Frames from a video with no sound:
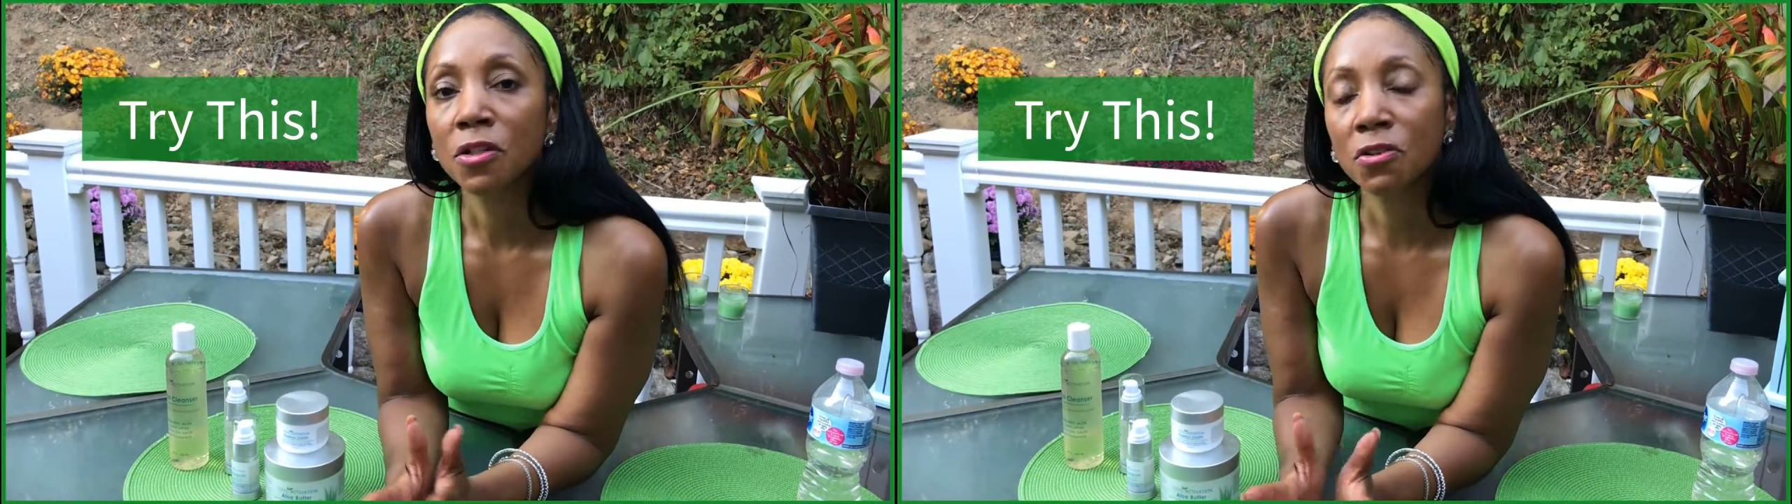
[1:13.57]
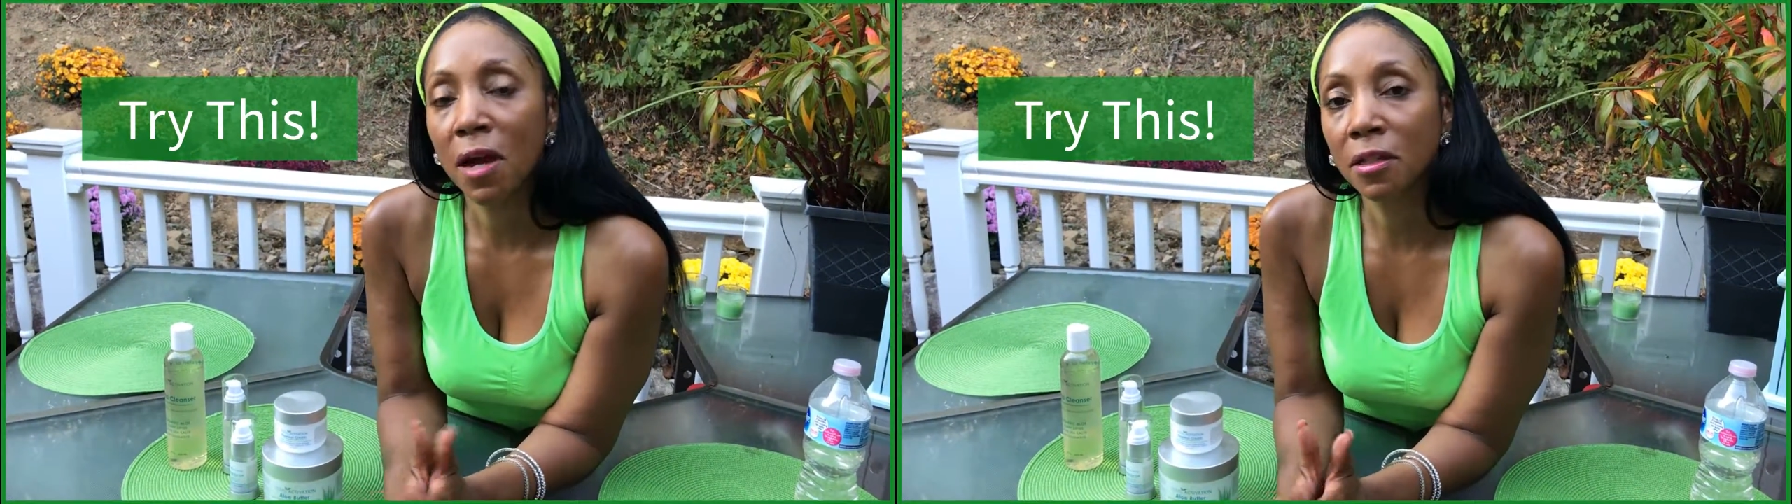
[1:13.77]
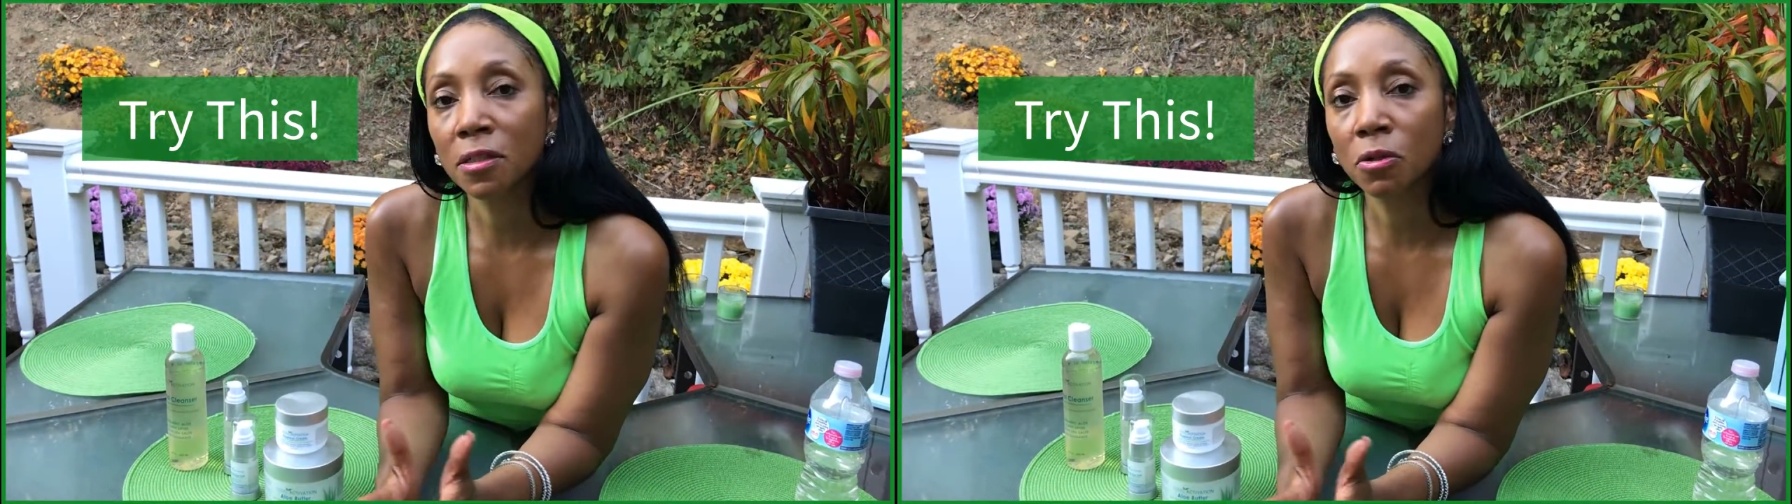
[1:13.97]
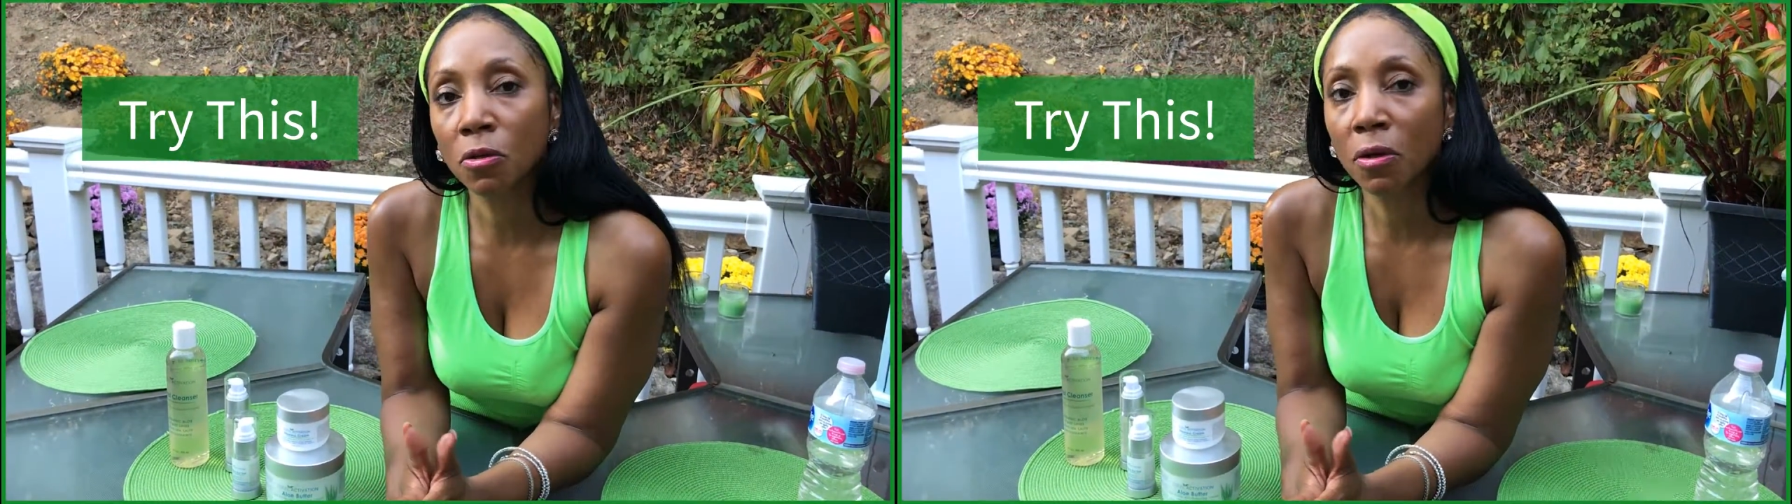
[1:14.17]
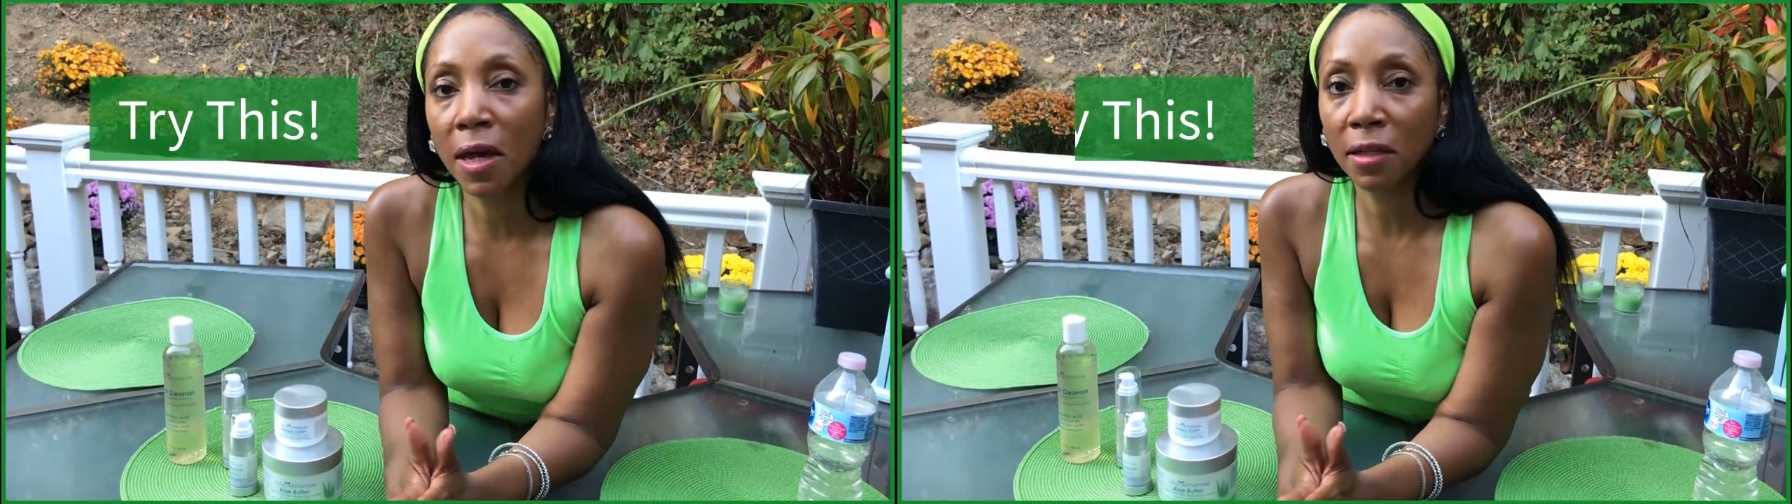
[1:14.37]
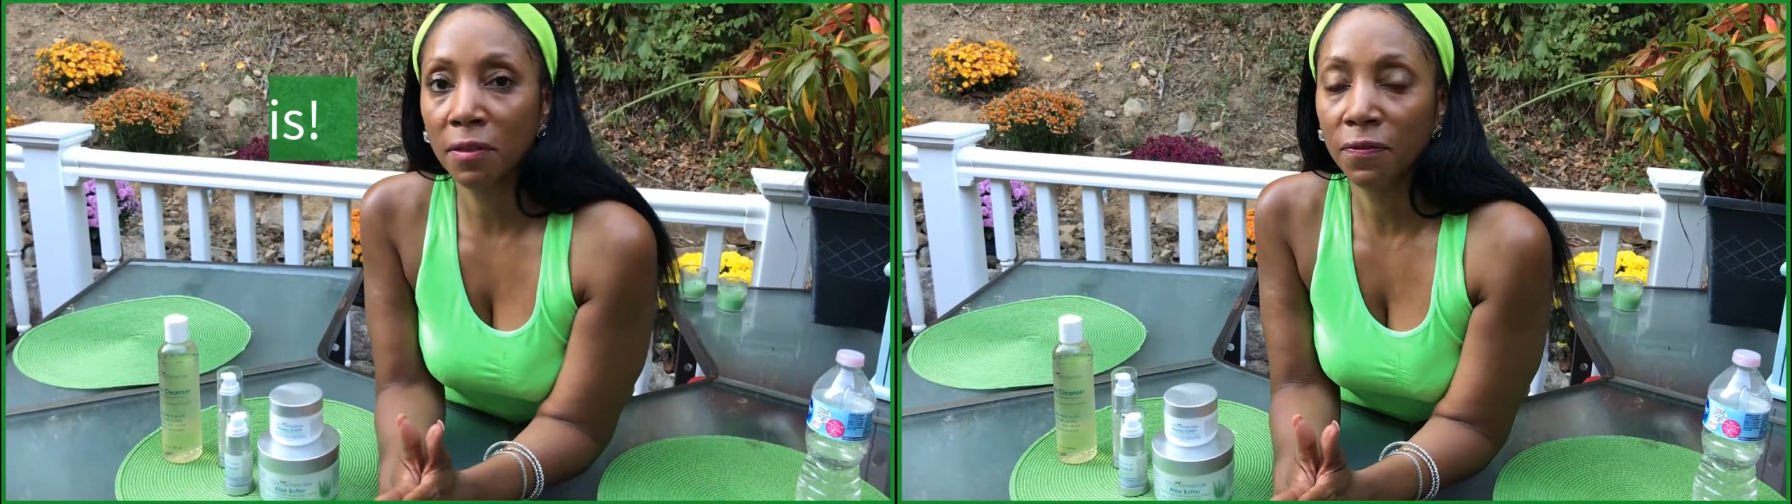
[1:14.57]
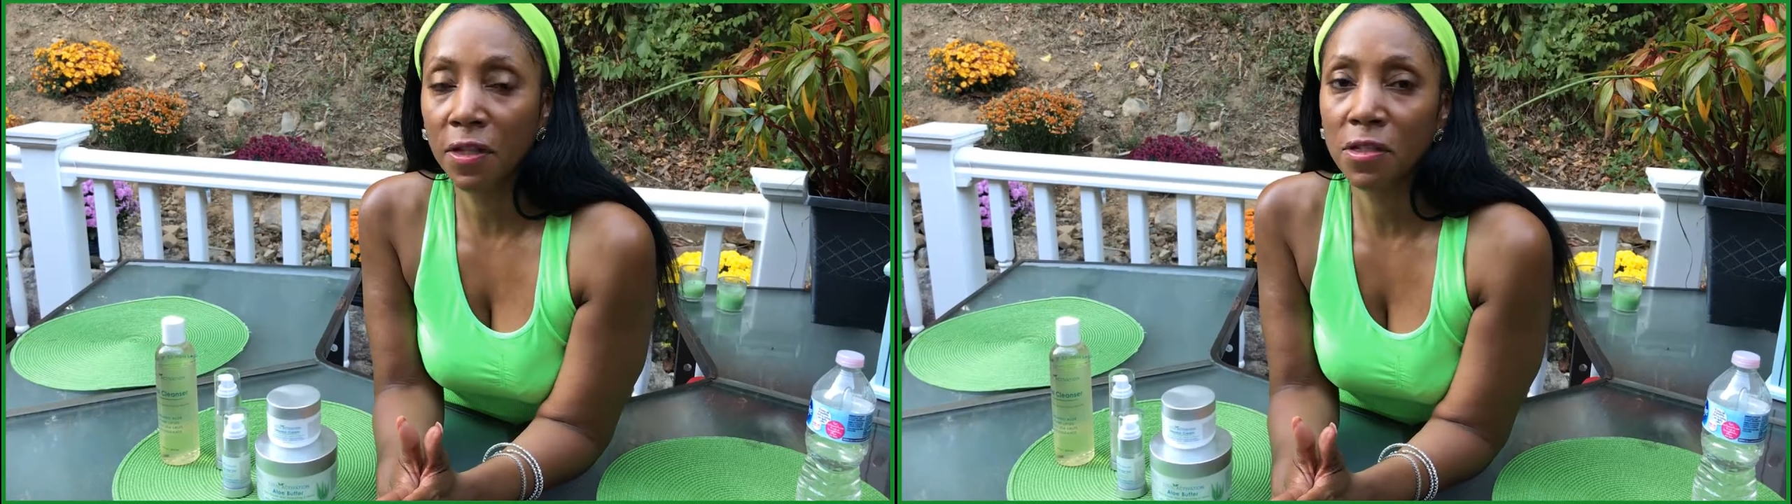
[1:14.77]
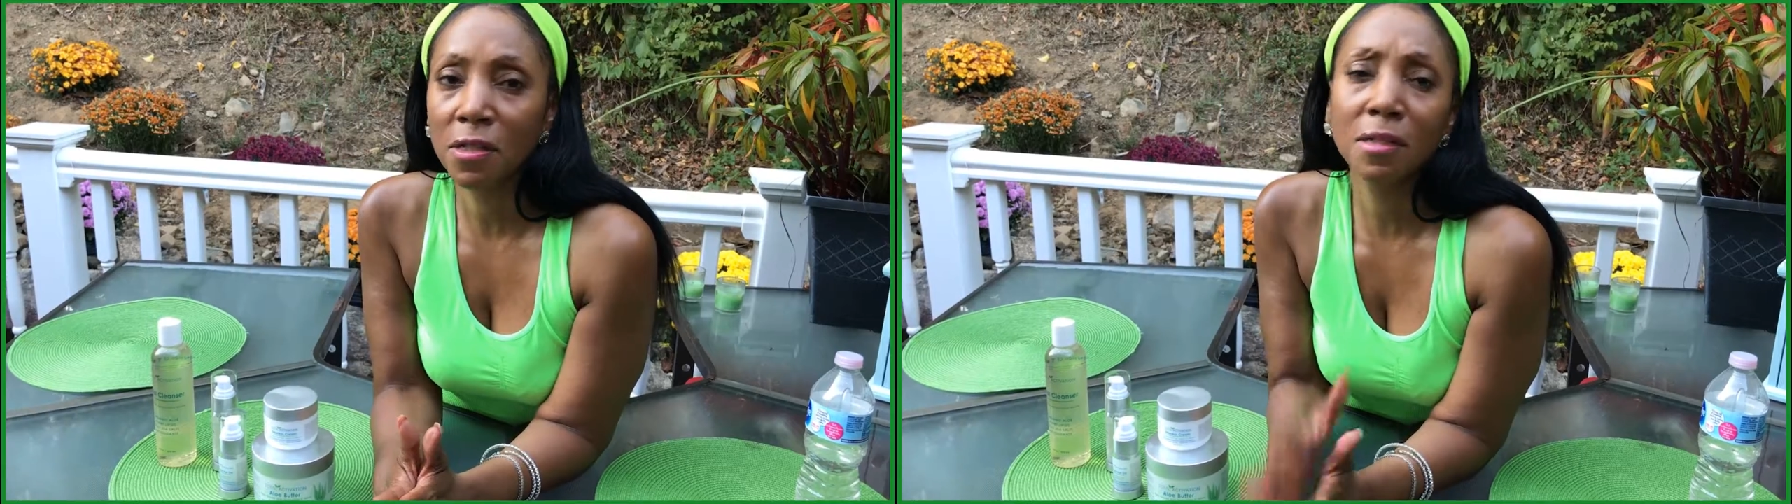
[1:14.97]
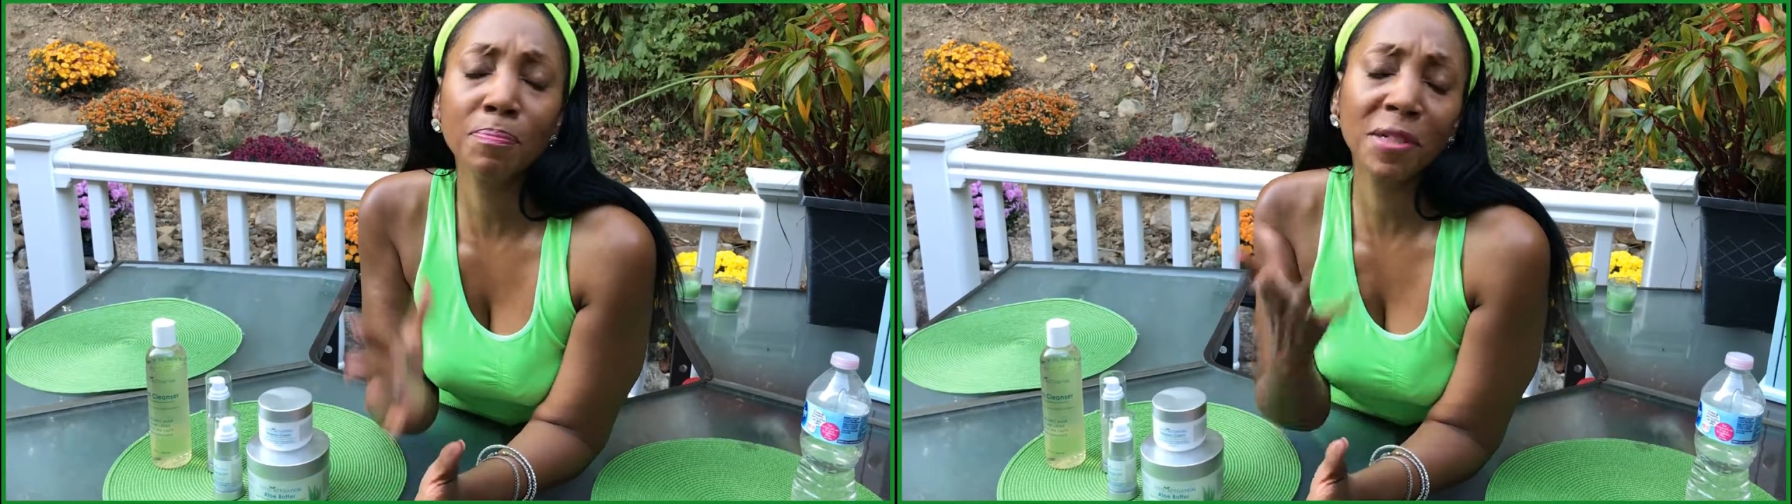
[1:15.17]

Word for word: Try the total activation,